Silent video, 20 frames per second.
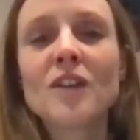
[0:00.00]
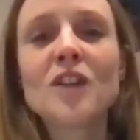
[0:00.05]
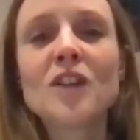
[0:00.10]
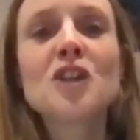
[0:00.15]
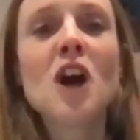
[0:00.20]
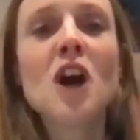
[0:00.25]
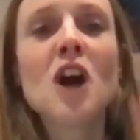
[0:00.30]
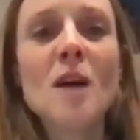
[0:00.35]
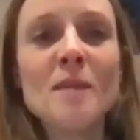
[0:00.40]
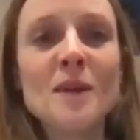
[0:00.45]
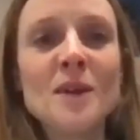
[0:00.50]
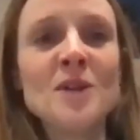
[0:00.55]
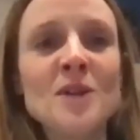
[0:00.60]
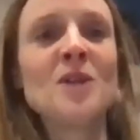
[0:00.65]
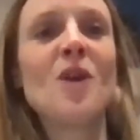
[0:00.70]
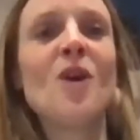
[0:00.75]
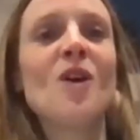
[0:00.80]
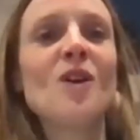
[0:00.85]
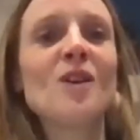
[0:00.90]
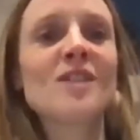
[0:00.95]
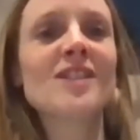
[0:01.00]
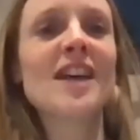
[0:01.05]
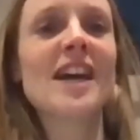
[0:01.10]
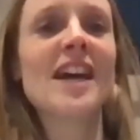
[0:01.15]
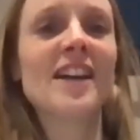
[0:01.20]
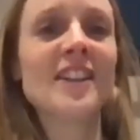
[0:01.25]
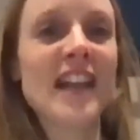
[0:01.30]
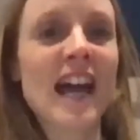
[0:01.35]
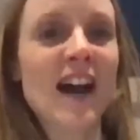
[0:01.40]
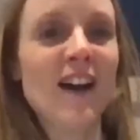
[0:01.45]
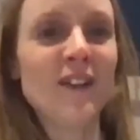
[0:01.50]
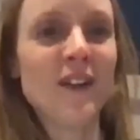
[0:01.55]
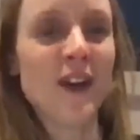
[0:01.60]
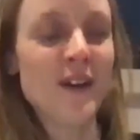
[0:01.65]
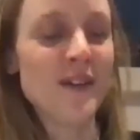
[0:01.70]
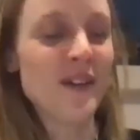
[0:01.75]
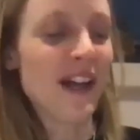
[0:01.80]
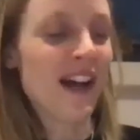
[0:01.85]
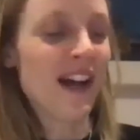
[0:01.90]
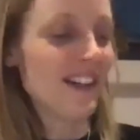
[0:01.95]
Diamond Dogs, they are now
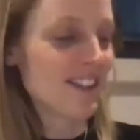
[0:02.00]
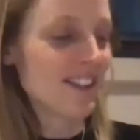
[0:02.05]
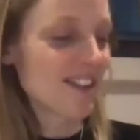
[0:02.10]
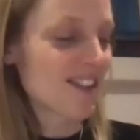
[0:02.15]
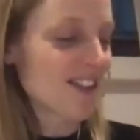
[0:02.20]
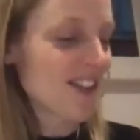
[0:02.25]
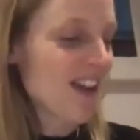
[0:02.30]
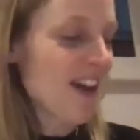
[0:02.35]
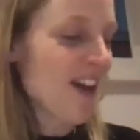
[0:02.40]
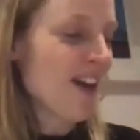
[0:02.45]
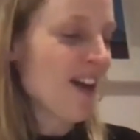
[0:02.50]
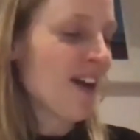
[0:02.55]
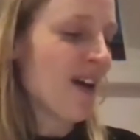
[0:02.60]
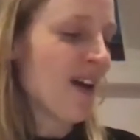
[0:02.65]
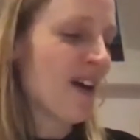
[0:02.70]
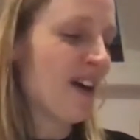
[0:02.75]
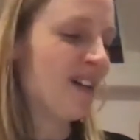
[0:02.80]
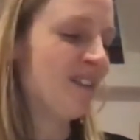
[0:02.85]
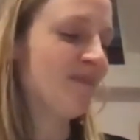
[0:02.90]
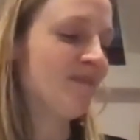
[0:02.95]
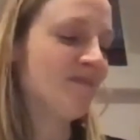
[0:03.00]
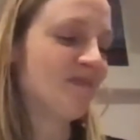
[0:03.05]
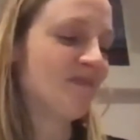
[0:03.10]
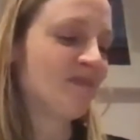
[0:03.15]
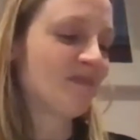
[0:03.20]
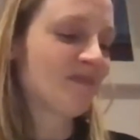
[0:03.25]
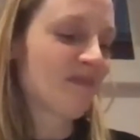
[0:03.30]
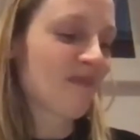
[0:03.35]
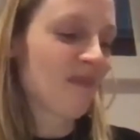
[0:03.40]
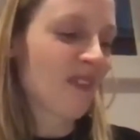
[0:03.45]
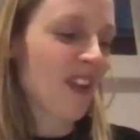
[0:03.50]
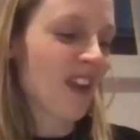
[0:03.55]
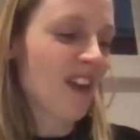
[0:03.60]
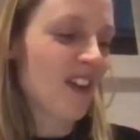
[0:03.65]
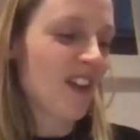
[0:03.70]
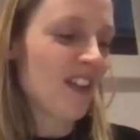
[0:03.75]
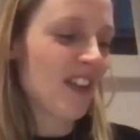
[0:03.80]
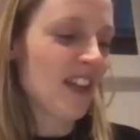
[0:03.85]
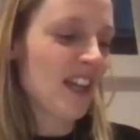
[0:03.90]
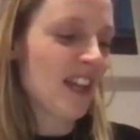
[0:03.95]
known as,
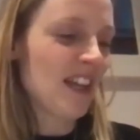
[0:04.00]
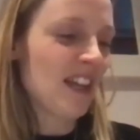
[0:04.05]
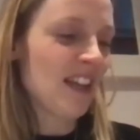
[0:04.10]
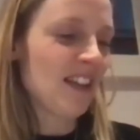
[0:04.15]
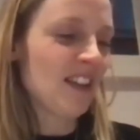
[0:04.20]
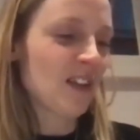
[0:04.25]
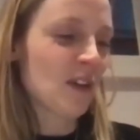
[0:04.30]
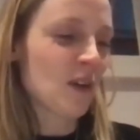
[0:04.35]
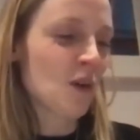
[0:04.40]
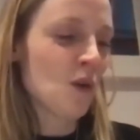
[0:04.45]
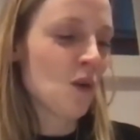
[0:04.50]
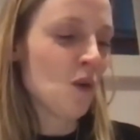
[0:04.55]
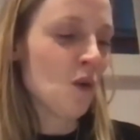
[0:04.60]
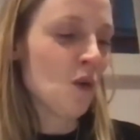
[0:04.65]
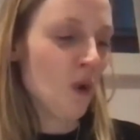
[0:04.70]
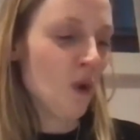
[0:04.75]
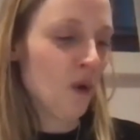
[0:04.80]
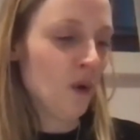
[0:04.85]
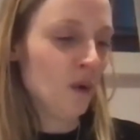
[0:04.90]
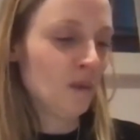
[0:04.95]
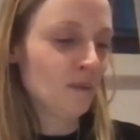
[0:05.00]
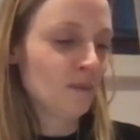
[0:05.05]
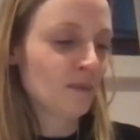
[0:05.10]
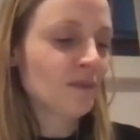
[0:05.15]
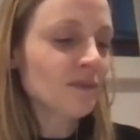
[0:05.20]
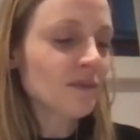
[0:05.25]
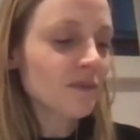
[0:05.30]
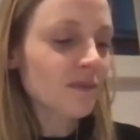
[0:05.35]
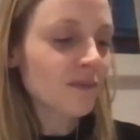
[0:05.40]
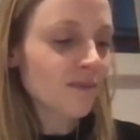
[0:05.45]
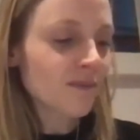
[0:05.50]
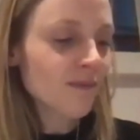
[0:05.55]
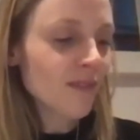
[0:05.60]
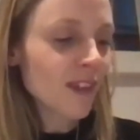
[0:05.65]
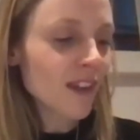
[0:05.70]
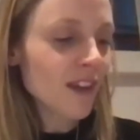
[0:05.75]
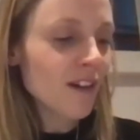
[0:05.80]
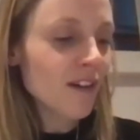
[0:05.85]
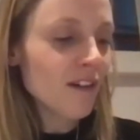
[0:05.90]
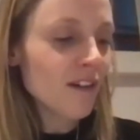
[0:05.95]
the core
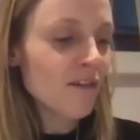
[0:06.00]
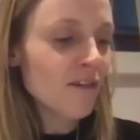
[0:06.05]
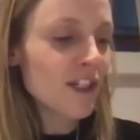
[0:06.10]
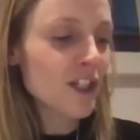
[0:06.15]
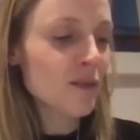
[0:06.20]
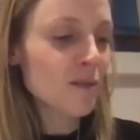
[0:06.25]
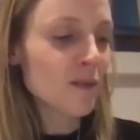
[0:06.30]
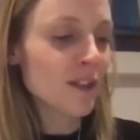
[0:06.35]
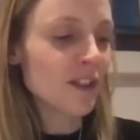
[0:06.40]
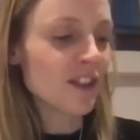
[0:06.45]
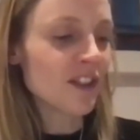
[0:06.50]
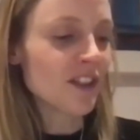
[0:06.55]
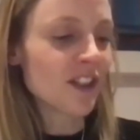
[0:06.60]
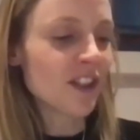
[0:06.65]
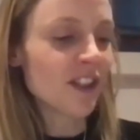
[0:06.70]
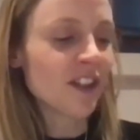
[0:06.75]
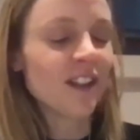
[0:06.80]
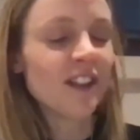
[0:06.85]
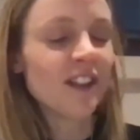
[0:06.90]
Richmond